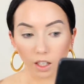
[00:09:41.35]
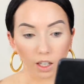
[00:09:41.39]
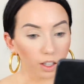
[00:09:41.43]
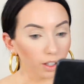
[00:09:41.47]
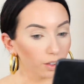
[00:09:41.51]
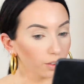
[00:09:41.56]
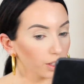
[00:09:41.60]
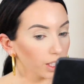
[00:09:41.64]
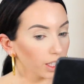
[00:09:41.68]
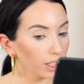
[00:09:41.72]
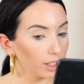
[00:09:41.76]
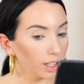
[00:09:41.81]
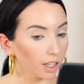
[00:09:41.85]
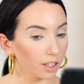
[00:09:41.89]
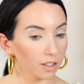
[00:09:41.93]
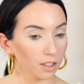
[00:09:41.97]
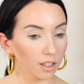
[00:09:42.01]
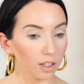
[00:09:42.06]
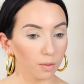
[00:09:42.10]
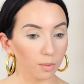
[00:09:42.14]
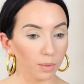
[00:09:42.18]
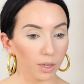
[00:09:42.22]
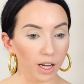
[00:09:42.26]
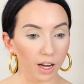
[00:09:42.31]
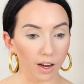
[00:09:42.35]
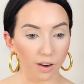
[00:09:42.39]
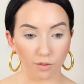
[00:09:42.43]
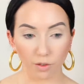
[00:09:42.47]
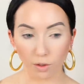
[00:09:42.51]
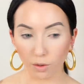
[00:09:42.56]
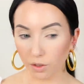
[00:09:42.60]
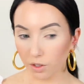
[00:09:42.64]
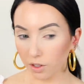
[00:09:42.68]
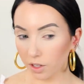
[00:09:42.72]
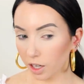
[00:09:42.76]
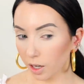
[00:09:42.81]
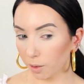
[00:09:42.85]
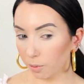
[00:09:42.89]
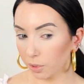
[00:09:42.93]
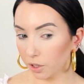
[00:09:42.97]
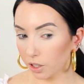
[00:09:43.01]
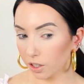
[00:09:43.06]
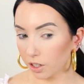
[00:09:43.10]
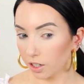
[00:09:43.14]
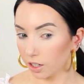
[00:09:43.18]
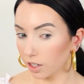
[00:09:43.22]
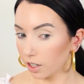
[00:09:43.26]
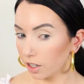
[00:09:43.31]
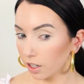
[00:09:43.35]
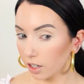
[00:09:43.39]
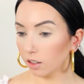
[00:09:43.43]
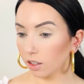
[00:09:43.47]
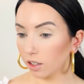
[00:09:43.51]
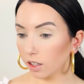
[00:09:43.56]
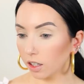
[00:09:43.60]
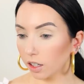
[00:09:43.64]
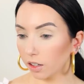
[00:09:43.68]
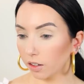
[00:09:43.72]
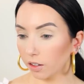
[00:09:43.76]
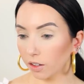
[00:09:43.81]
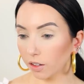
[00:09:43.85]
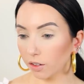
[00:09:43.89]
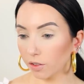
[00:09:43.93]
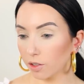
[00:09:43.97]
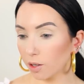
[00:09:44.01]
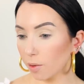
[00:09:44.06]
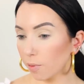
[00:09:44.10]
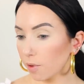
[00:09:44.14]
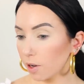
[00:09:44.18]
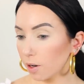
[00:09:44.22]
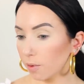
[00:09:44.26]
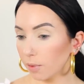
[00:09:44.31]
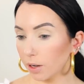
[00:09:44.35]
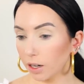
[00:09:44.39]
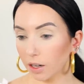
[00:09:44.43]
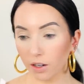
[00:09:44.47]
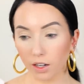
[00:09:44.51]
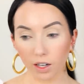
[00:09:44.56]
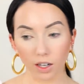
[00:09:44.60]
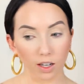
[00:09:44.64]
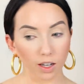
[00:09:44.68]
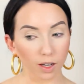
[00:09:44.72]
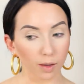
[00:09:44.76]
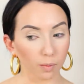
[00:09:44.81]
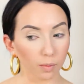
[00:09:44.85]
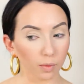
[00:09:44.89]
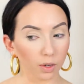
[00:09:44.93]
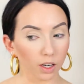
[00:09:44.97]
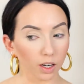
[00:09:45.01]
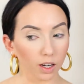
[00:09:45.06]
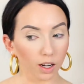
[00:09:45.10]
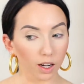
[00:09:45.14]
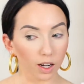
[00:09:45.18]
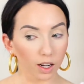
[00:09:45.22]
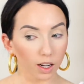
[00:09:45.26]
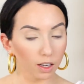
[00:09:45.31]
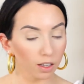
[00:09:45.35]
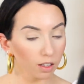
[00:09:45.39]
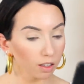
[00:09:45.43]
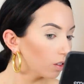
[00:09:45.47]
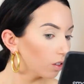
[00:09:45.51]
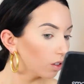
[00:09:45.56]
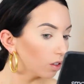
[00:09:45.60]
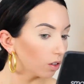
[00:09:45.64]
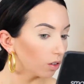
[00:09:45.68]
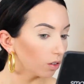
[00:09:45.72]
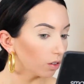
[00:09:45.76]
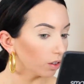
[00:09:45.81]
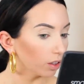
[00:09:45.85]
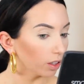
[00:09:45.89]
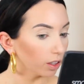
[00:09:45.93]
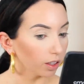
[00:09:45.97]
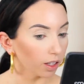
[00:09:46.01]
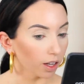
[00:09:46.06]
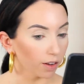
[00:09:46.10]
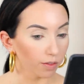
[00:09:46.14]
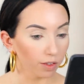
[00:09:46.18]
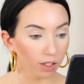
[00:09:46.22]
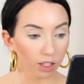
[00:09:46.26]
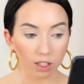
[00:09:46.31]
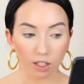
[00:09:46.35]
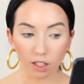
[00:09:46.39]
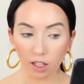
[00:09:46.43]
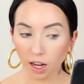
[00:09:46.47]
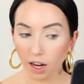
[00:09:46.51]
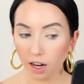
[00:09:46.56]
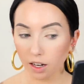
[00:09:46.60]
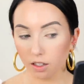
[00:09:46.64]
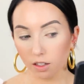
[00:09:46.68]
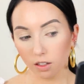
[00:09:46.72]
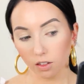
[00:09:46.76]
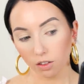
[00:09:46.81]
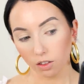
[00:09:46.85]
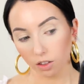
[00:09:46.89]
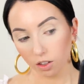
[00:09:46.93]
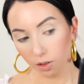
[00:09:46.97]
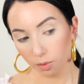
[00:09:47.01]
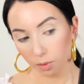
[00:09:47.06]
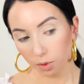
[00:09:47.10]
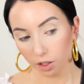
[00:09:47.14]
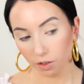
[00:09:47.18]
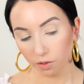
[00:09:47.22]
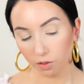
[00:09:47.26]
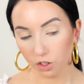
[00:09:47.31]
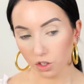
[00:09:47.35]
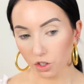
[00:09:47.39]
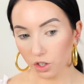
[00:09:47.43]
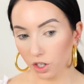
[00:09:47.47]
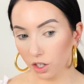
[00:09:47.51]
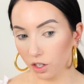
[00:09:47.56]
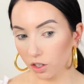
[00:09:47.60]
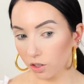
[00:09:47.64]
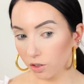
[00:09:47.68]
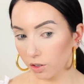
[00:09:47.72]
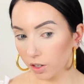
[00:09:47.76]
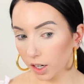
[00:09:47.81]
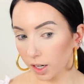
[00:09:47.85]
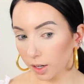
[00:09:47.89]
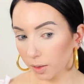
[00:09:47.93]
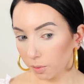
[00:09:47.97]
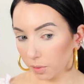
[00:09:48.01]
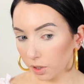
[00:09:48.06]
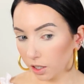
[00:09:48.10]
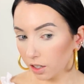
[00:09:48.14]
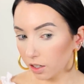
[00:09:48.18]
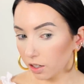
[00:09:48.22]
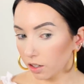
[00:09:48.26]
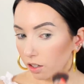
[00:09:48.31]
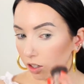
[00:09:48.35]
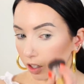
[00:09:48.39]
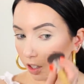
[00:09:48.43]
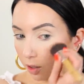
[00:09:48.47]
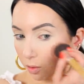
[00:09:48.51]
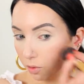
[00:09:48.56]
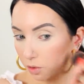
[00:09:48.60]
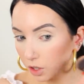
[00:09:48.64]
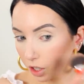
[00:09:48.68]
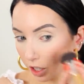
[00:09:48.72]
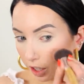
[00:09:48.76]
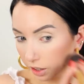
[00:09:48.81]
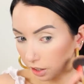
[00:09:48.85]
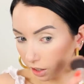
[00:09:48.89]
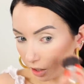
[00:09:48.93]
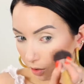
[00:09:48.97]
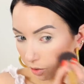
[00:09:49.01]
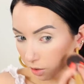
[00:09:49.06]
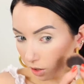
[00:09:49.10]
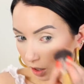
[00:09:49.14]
I don't think that's gonna be everyone's cup of tea. I don't know, something about it I'm not totally loving. It has a little bit of a sheen to it. I'm gonna keep trying that